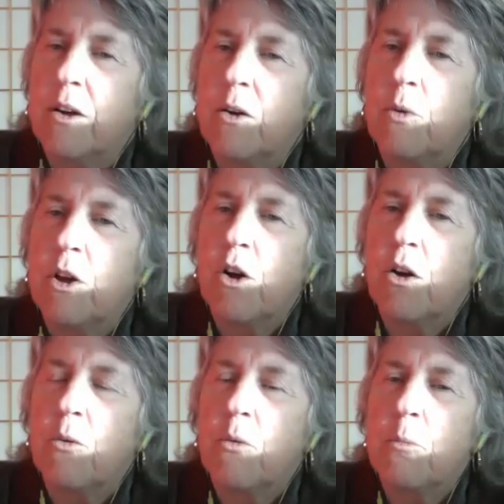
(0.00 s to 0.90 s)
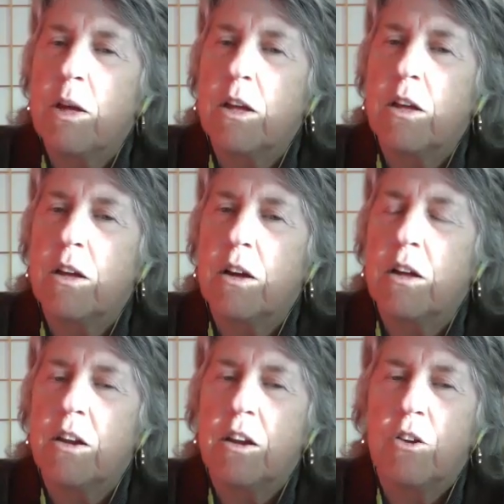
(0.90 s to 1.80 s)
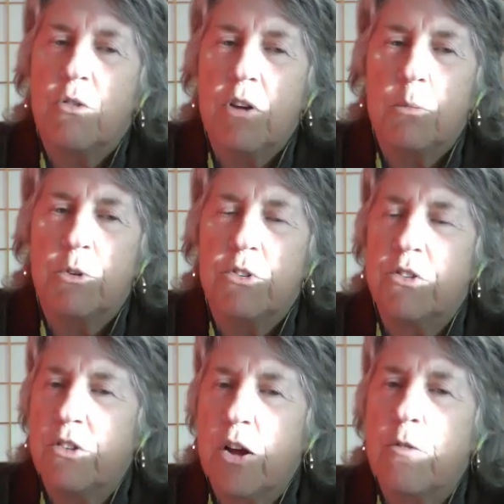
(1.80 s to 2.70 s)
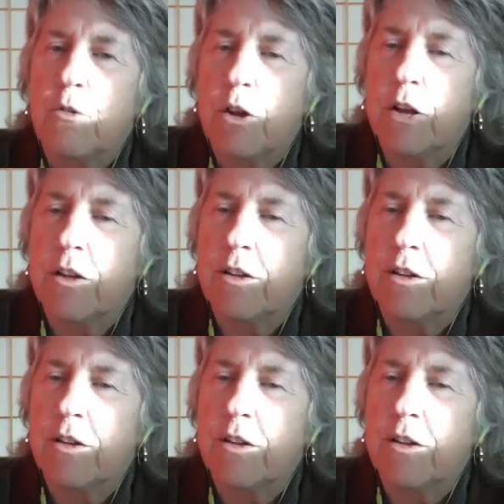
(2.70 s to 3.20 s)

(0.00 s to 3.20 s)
We're making an incredible discovery